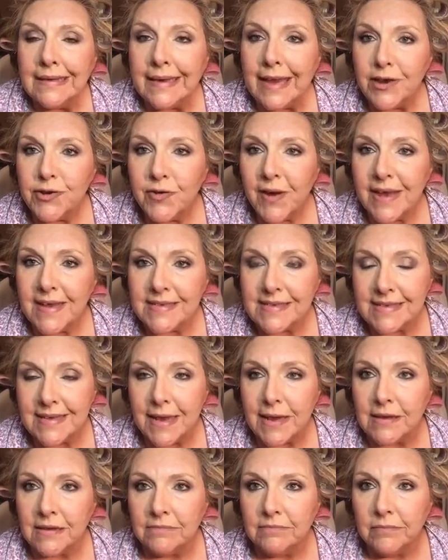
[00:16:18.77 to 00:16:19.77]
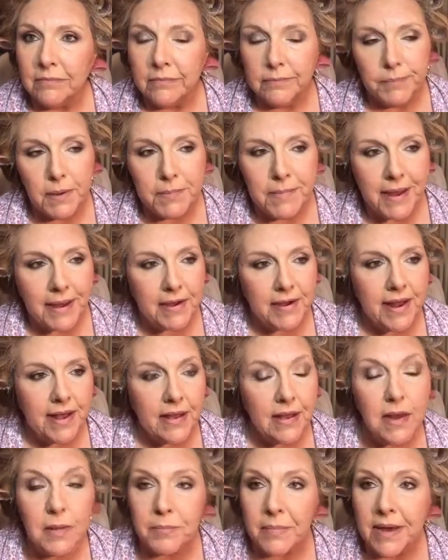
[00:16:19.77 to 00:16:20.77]
get dressed and put my hair
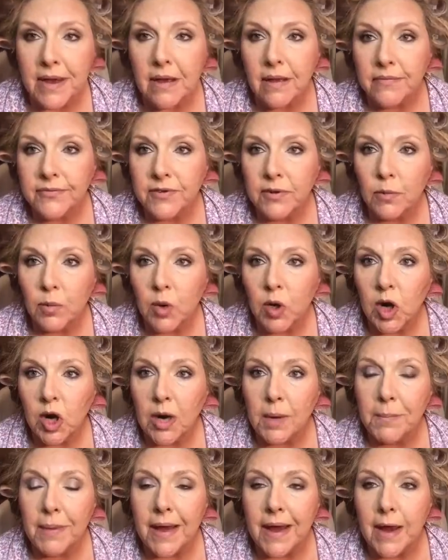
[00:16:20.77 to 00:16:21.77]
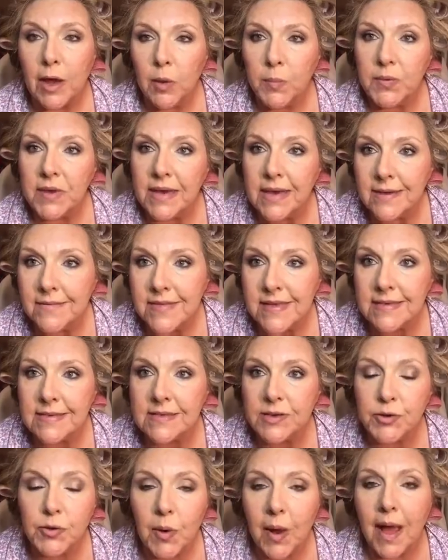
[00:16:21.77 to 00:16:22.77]
down and be off to work. But I hope you give
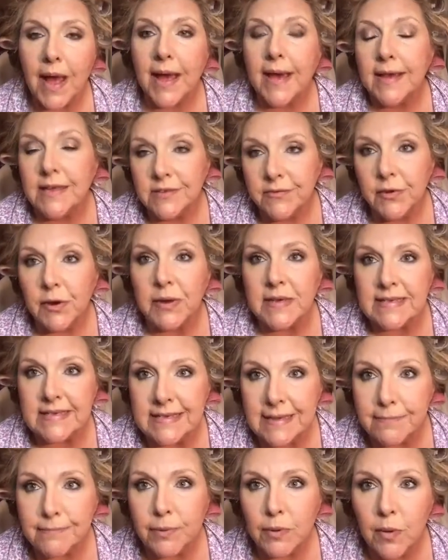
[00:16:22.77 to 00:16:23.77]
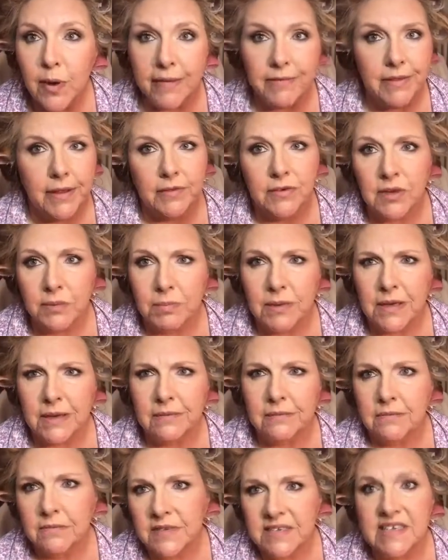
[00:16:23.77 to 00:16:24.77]
this a try. It's very simple, even though it took
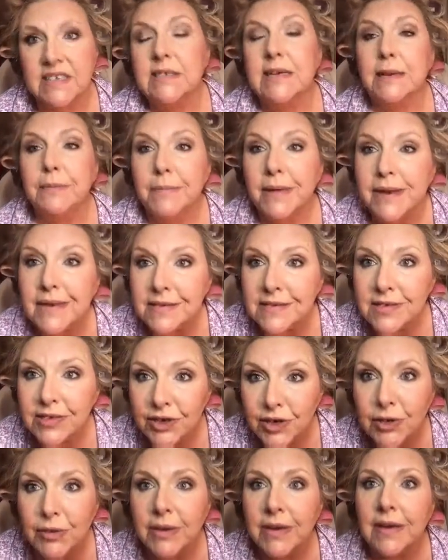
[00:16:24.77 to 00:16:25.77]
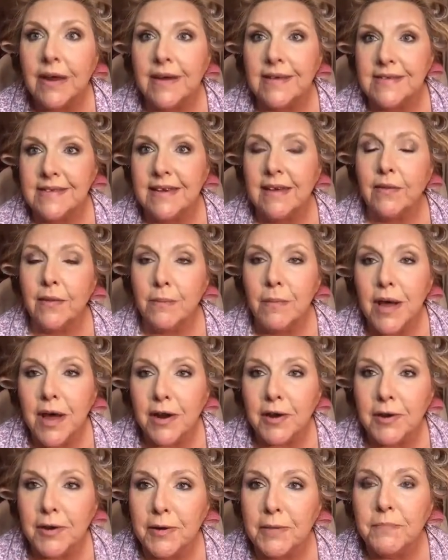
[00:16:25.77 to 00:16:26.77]
me 16 minutes to do it. I see on the
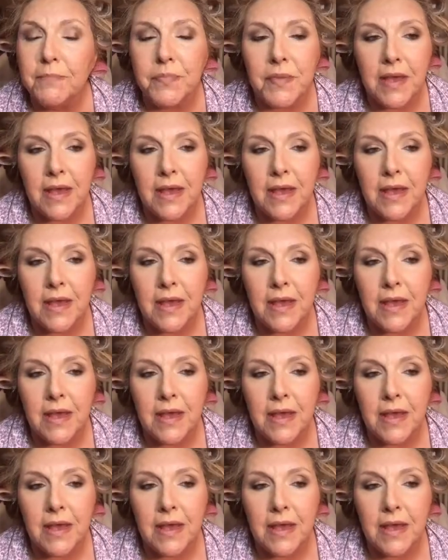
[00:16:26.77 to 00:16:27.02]
monitor,